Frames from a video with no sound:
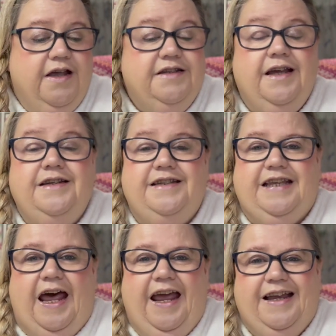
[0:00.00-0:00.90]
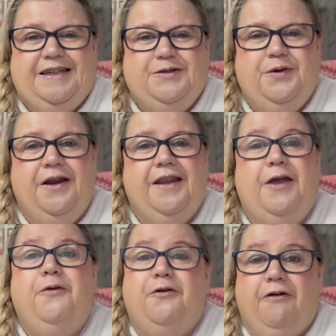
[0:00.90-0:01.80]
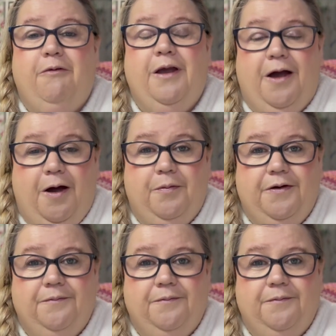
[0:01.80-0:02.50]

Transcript: Santa sacks when they were growing up.